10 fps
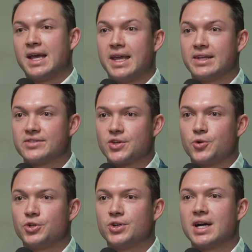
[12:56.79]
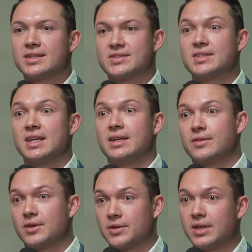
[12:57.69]
And so you're not seeing
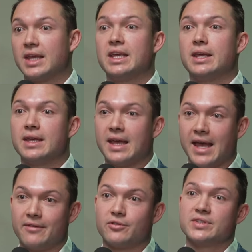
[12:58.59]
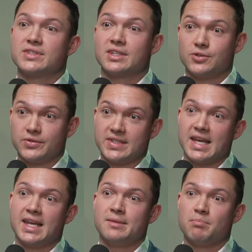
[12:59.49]
the every single
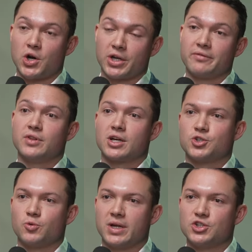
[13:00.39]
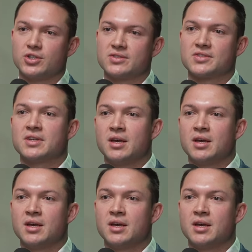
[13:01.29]
day market fluctuations,